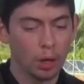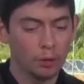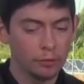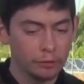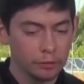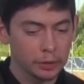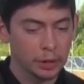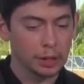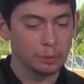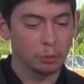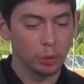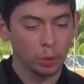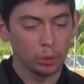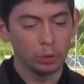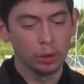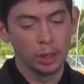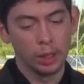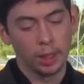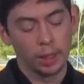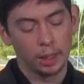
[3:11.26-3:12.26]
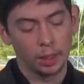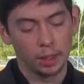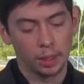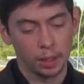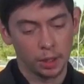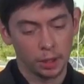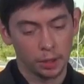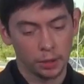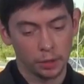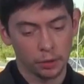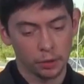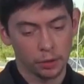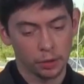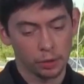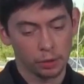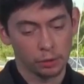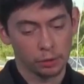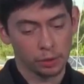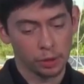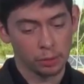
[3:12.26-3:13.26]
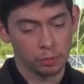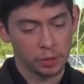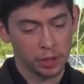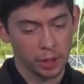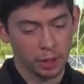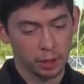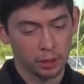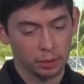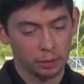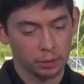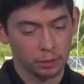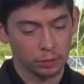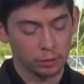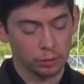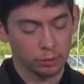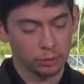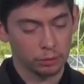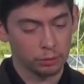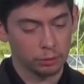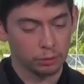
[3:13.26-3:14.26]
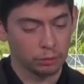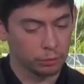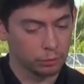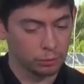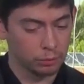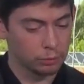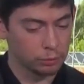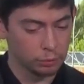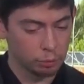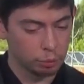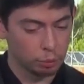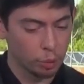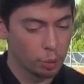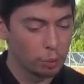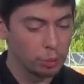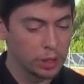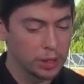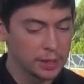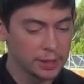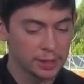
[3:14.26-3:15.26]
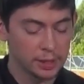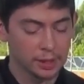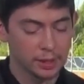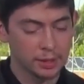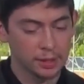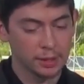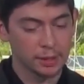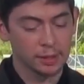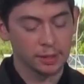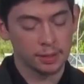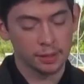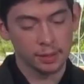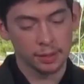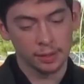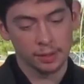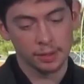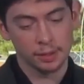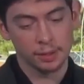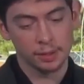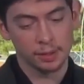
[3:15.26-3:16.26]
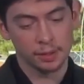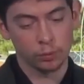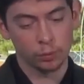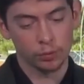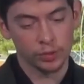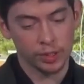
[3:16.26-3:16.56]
and insight are interesting without necessarily agreeing to a particular view over another completely.